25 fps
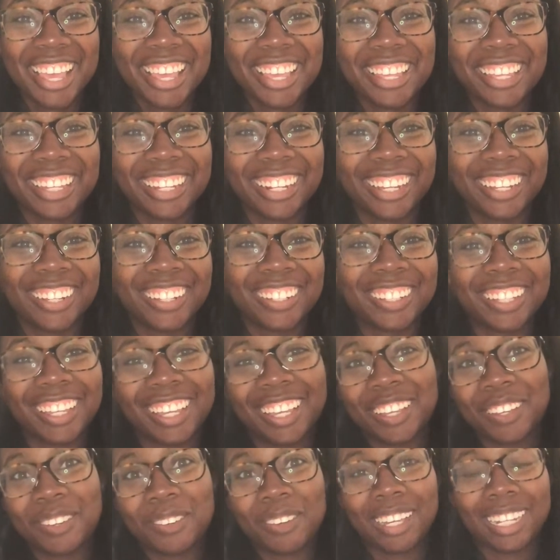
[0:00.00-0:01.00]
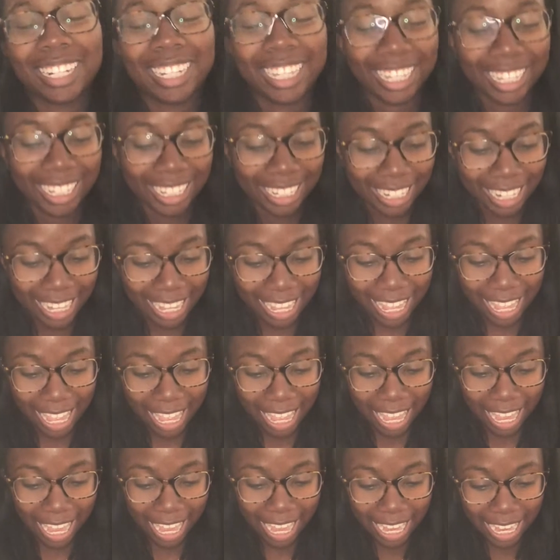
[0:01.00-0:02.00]
You know, like, why
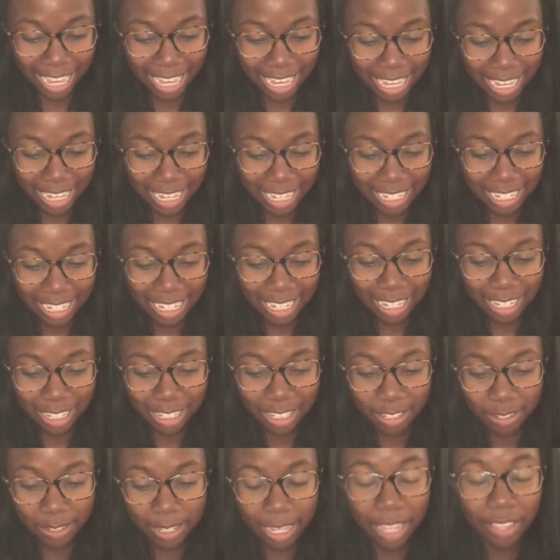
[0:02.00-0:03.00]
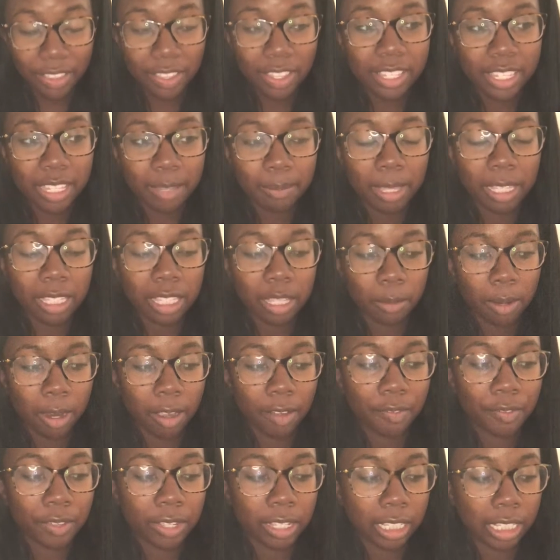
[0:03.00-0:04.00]
not? And so, yeah, they seem like they were
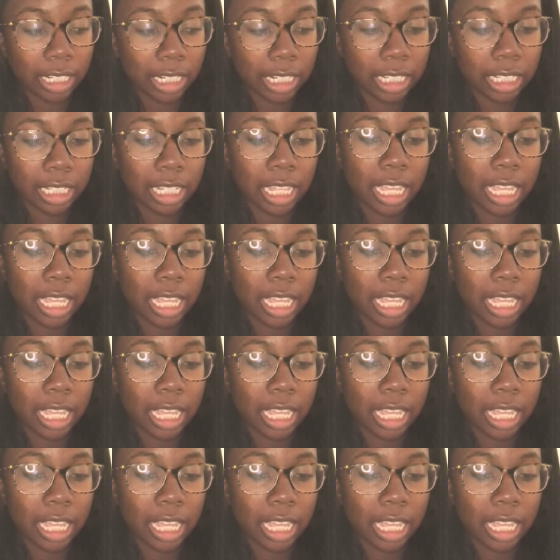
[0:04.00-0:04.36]
all feeling it.